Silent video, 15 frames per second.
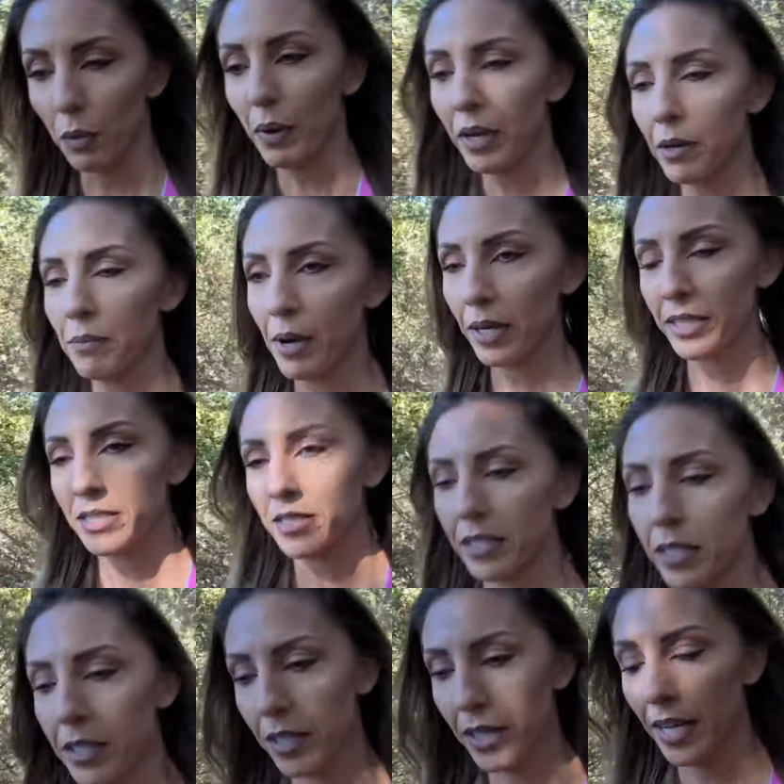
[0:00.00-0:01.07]
wake up August
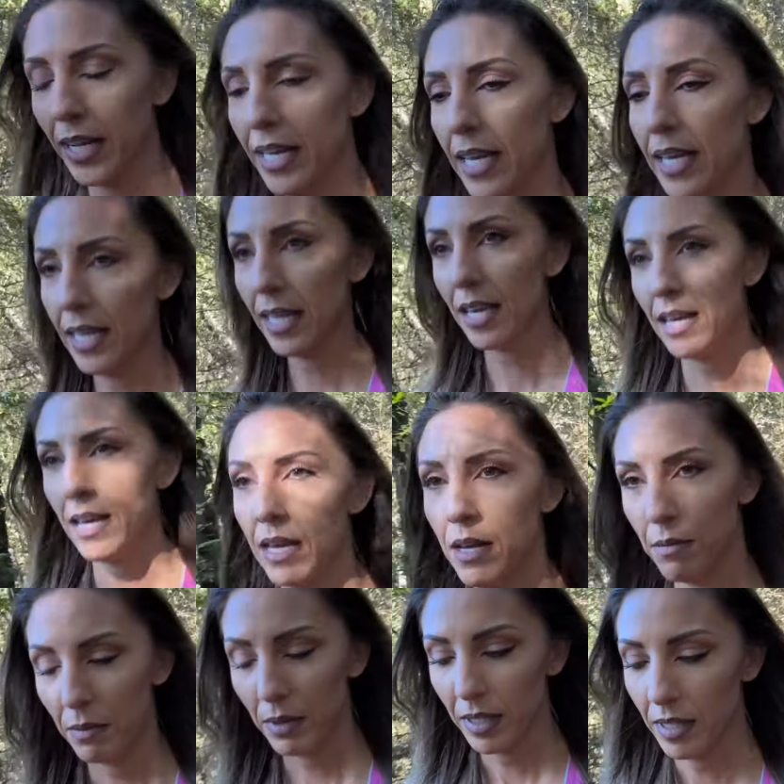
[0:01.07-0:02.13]
3rd,
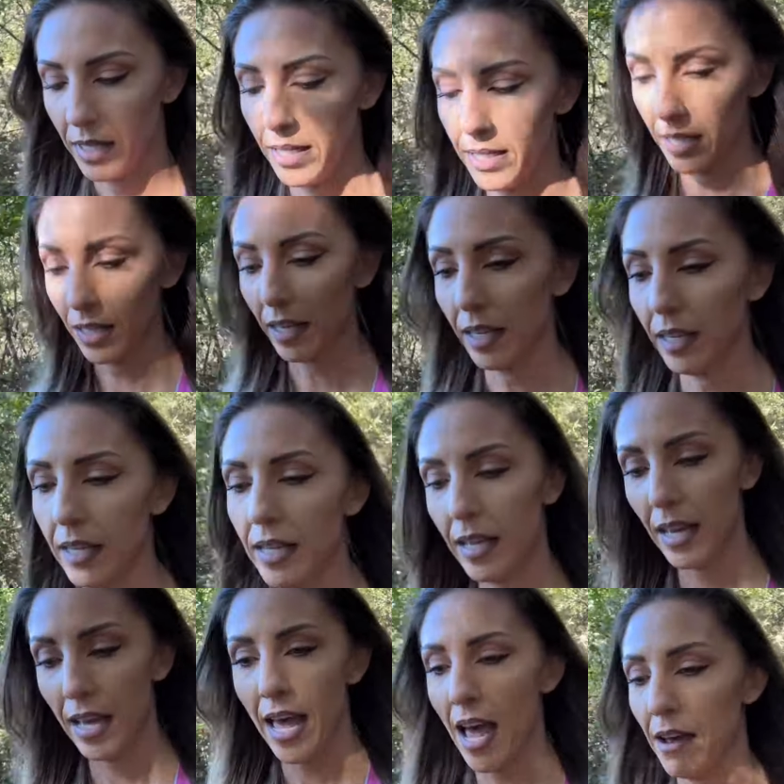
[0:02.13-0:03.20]
gonna
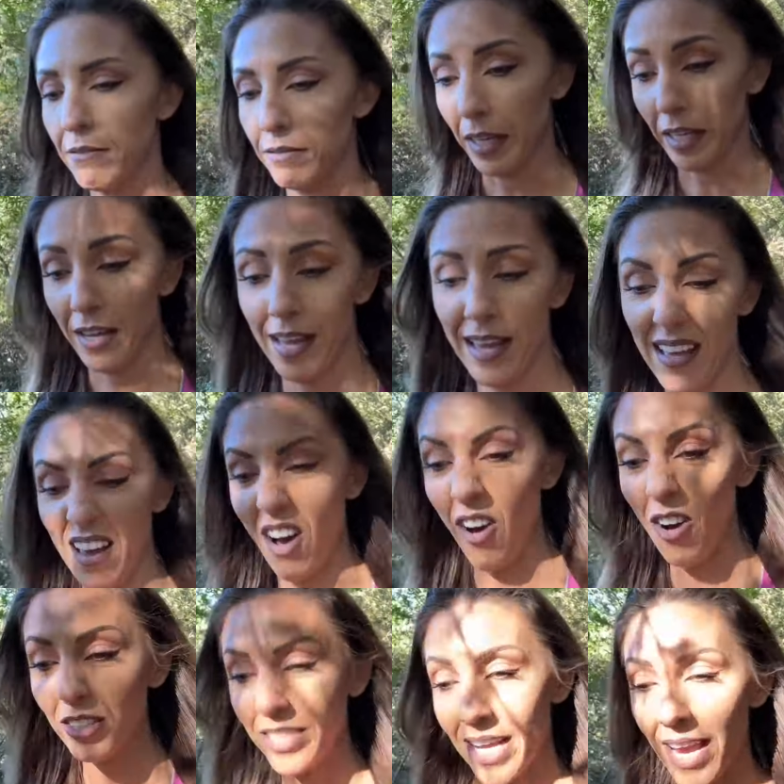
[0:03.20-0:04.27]
have like
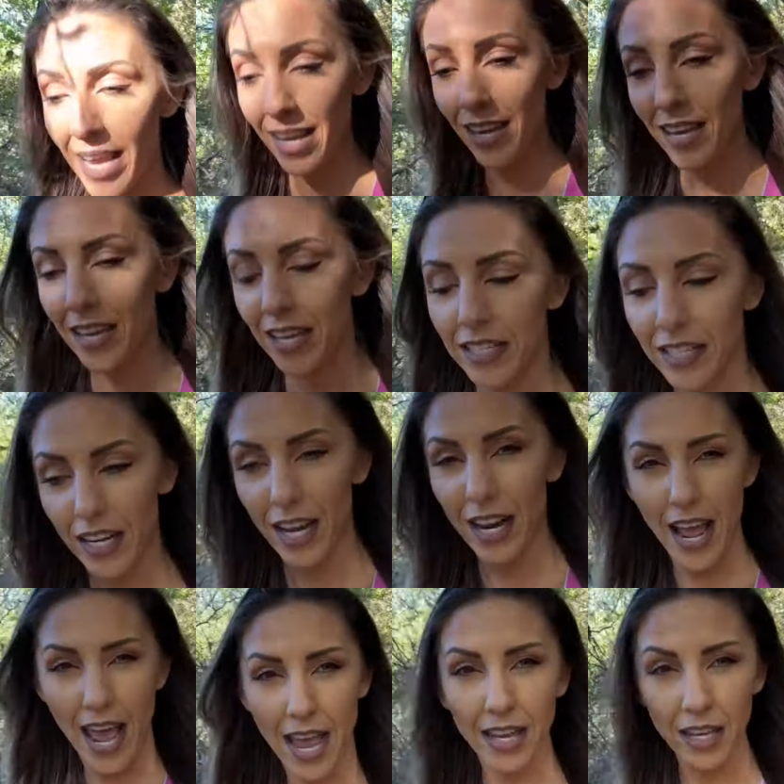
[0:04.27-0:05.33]
all day to kind of
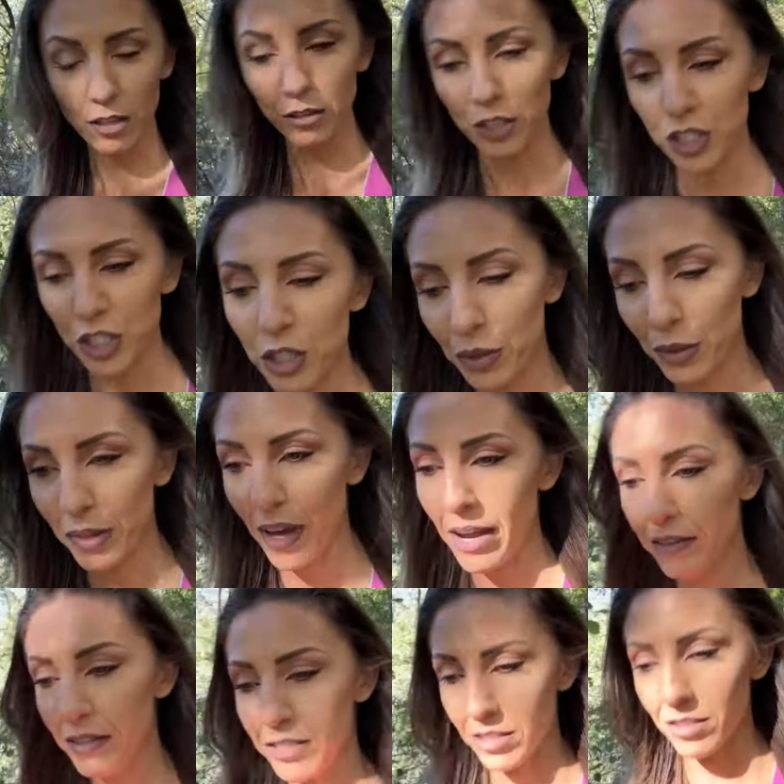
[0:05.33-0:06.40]
hang out and chill with
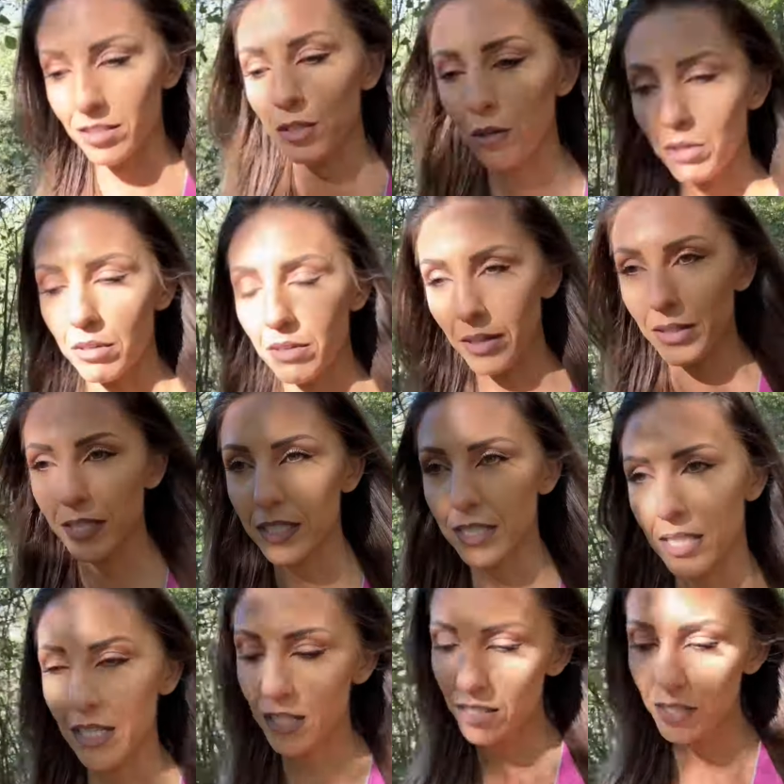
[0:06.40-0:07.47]
Iris and show her around the
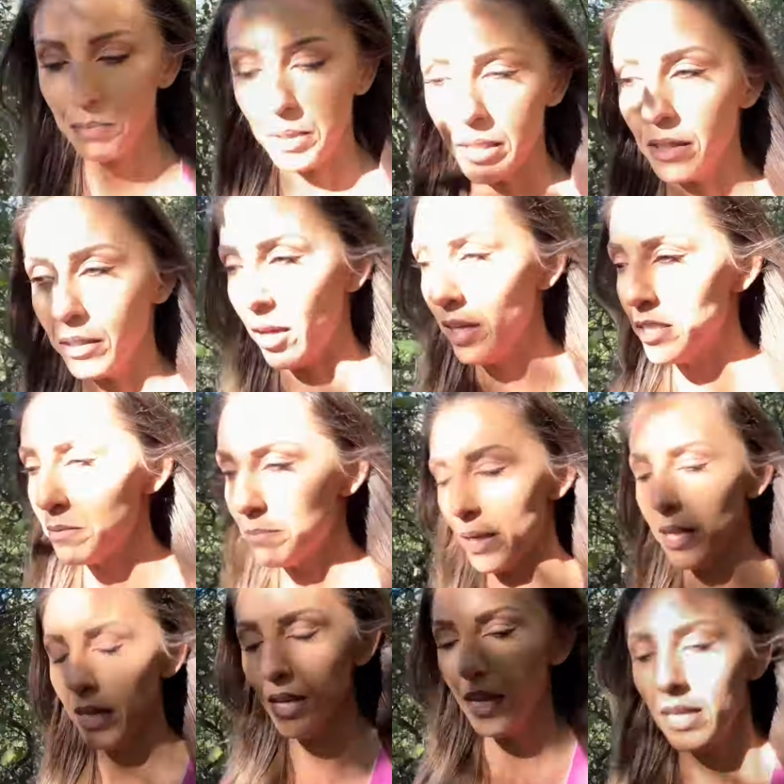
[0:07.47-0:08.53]
city. She's been there lots, but
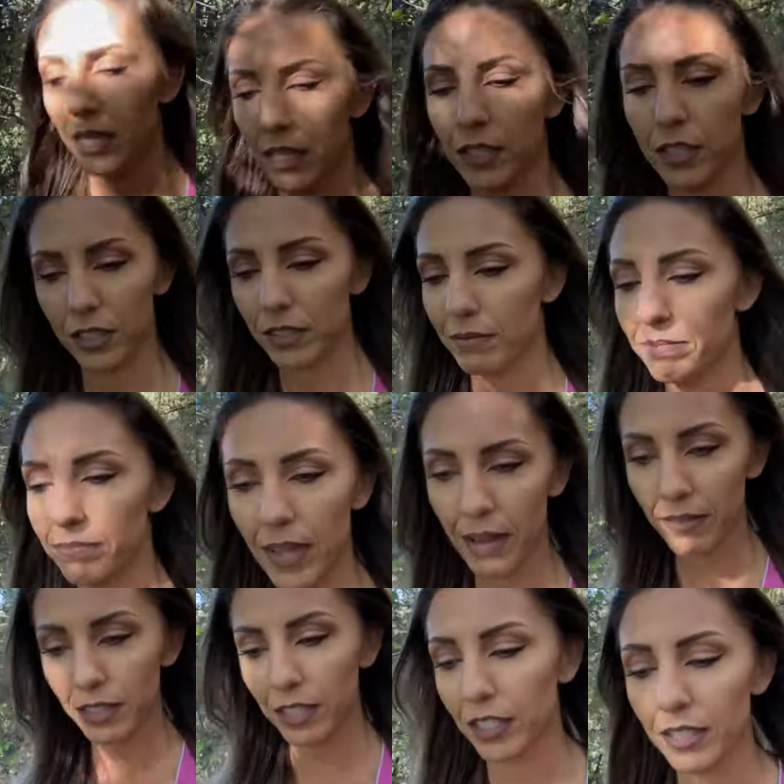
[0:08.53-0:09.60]
just have
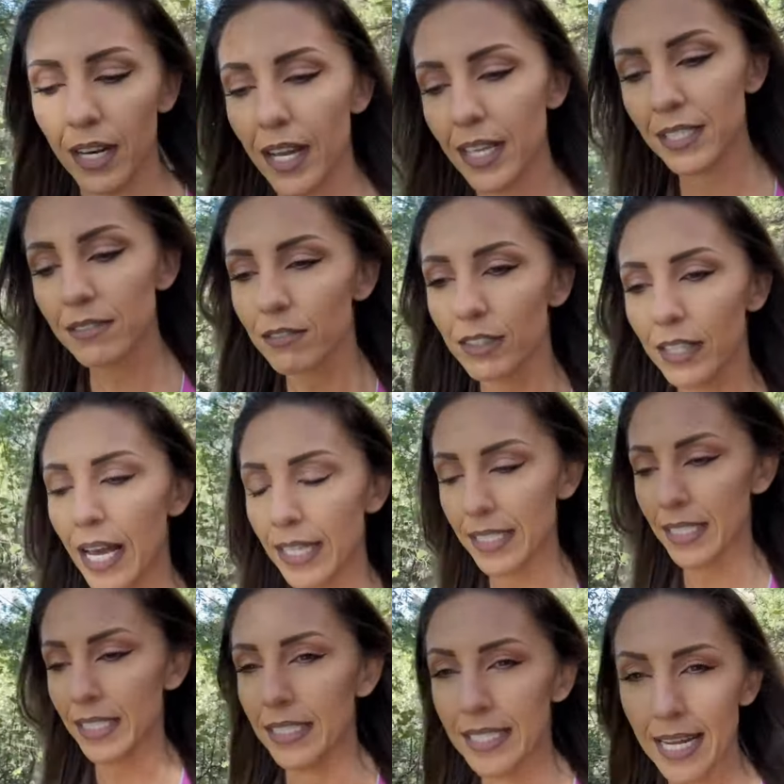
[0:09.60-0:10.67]
a nice
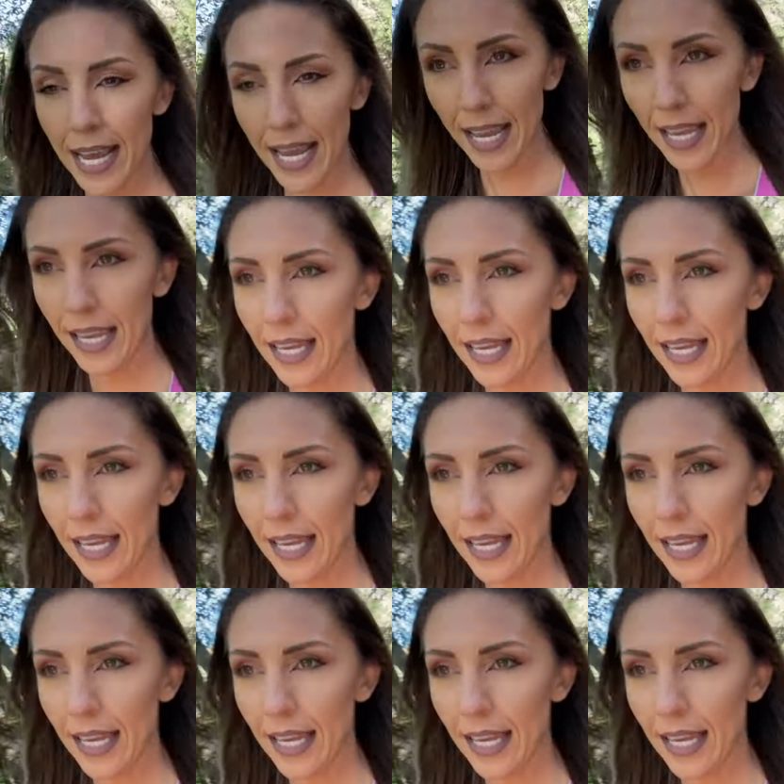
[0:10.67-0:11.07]
relaxing day.